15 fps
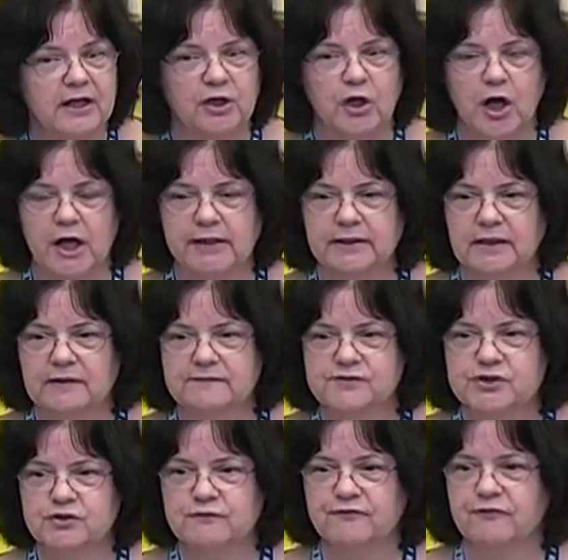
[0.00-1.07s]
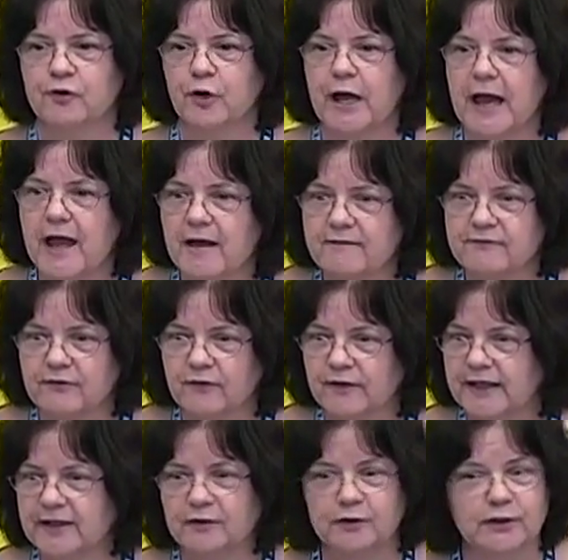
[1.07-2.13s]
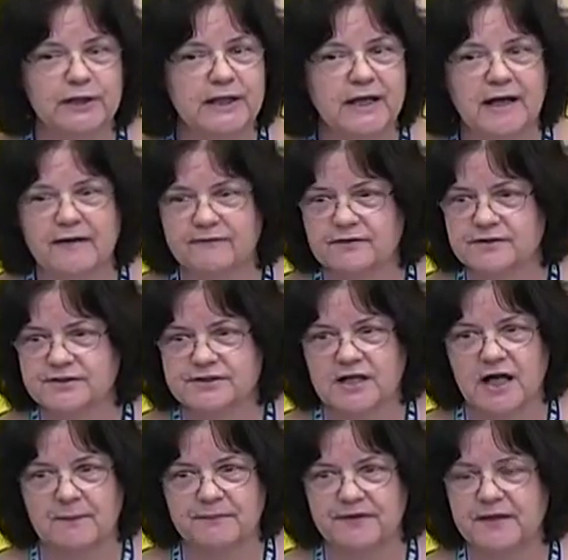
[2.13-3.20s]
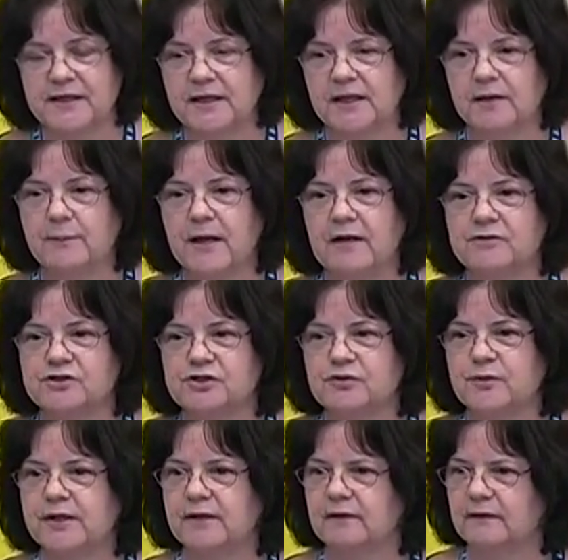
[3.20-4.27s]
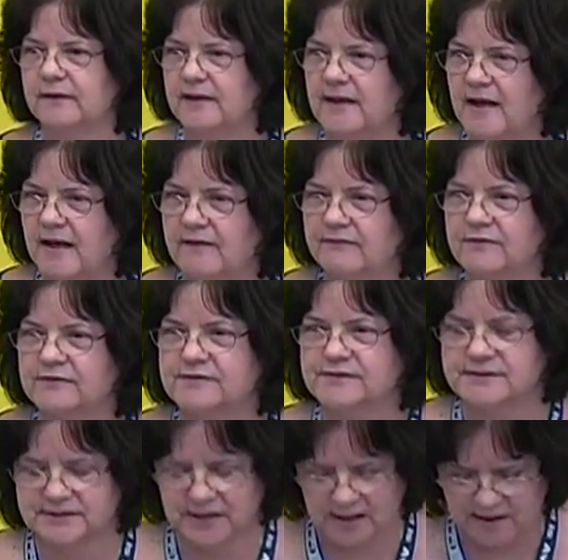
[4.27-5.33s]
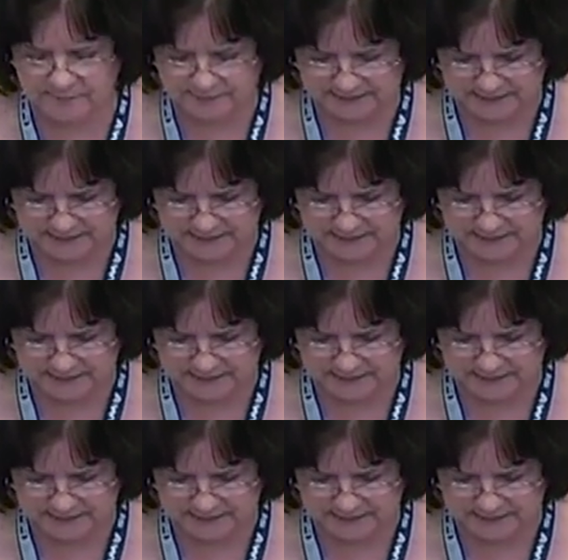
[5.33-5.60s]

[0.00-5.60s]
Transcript: God loves you forever. He'll never stop thinking about you. He'll never stop